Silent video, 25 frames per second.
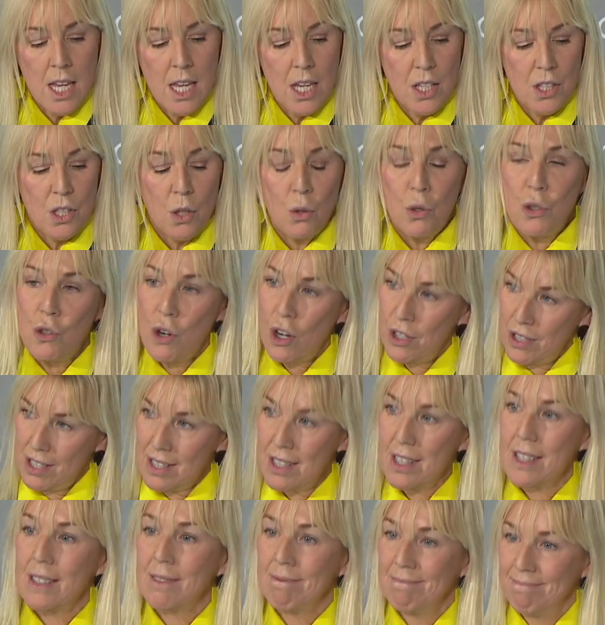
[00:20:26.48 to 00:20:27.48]
So
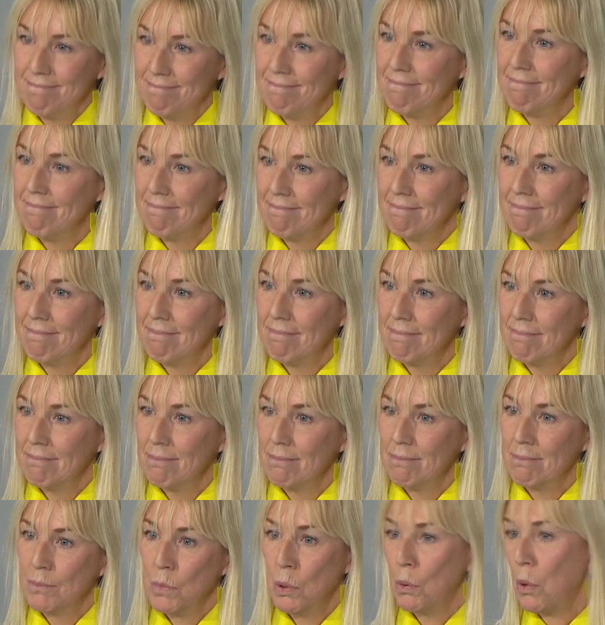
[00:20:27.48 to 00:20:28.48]
trust.
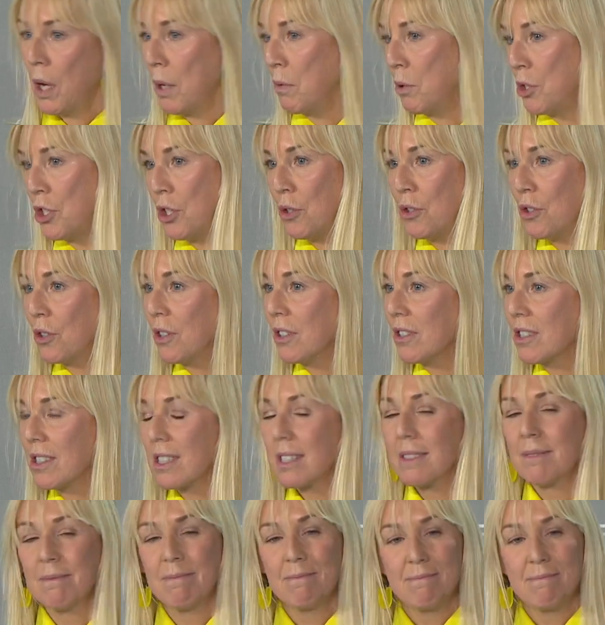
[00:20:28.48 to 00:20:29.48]
Well, why would you trust?